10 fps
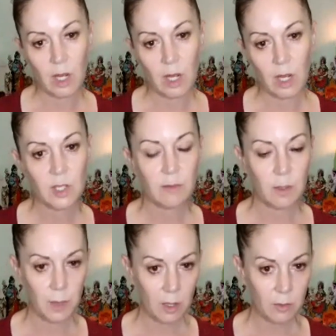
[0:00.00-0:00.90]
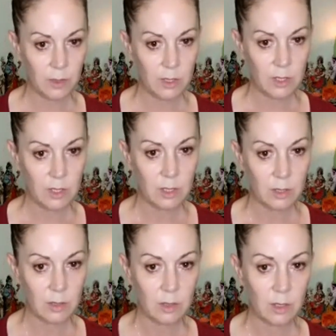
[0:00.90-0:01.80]
the right side of the
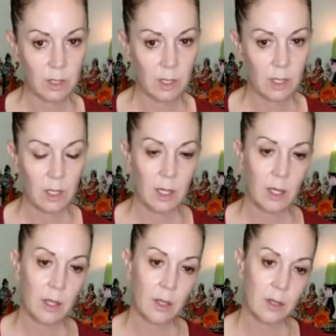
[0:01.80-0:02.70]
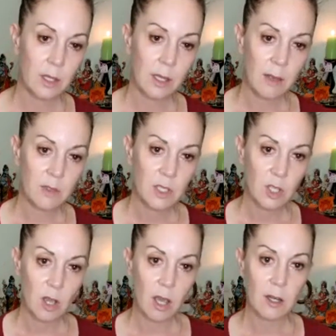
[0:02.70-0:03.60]
pelvis, the left
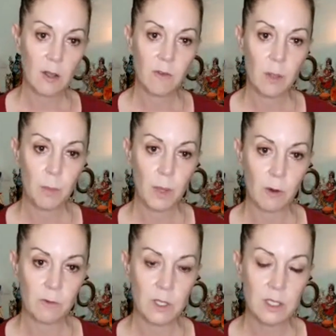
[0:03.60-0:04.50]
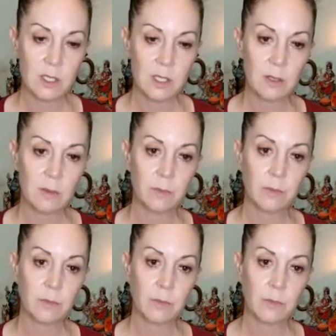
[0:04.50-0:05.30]
side of the pelvis,